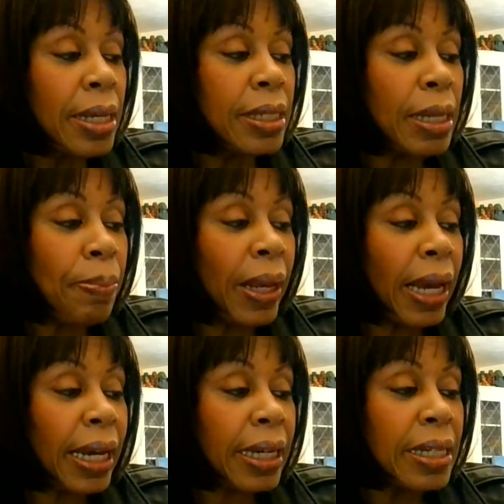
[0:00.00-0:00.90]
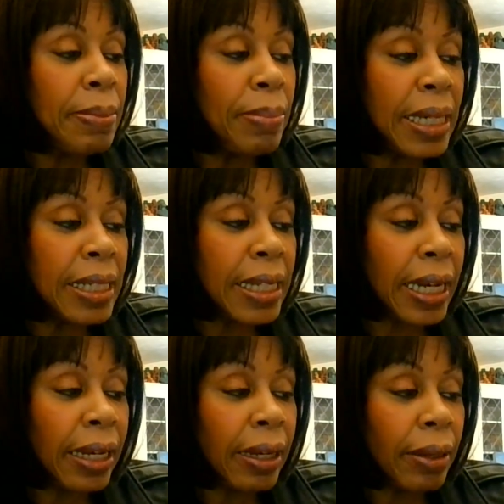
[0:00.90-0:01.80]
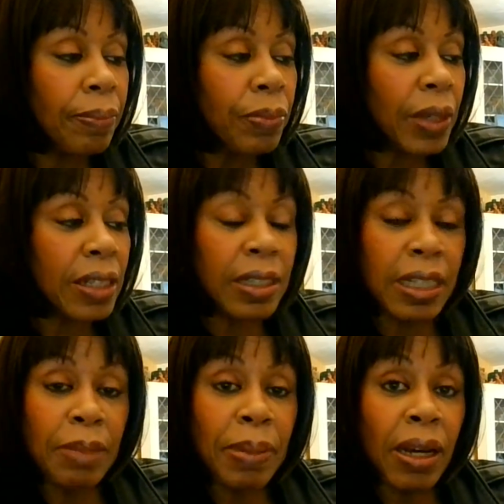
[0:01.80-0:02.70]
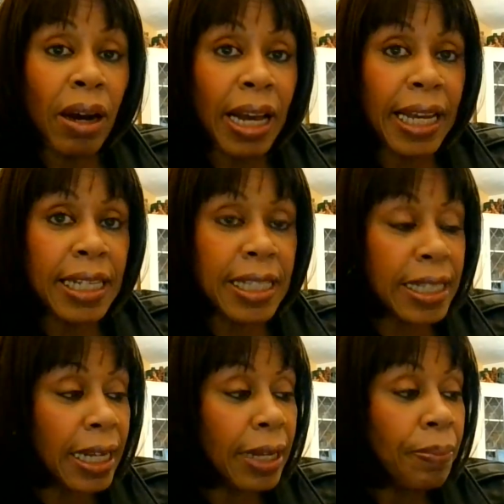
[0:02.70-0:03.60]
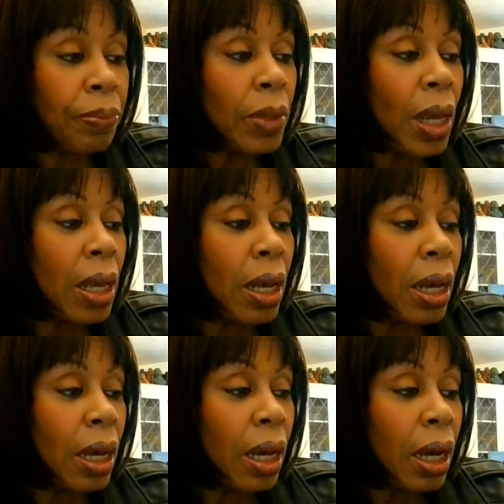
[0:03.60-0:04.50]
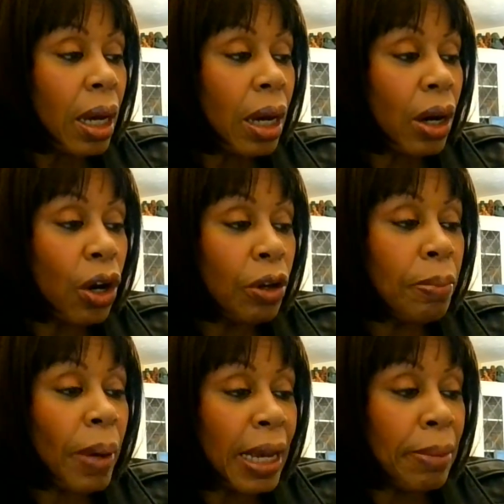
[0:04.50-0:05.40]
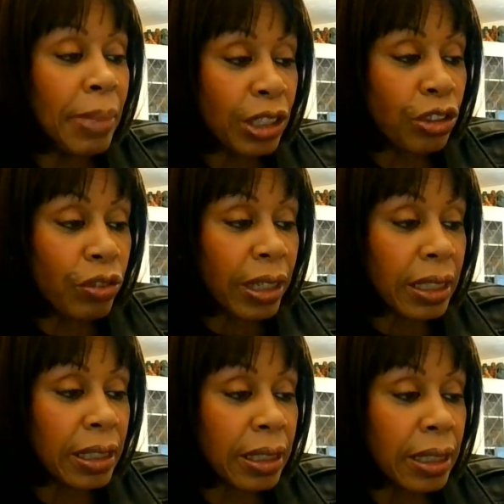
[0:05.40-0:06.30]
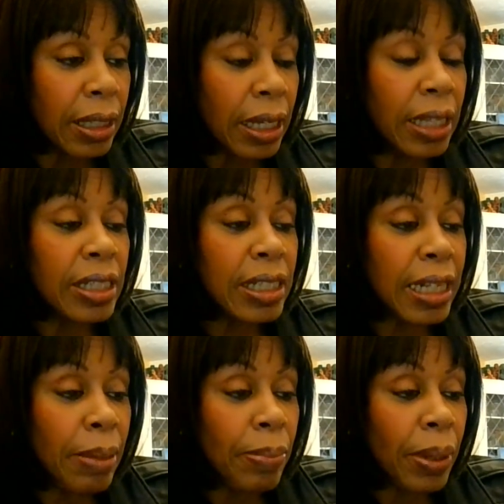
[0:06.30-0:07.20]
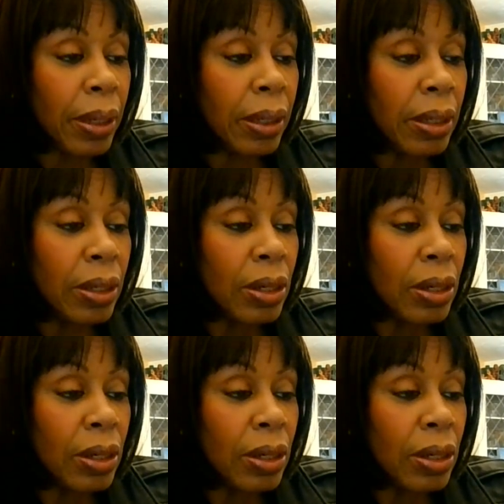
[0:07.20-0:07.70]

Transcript: D P I A C meeting, that's D P I A C, on biometrics in December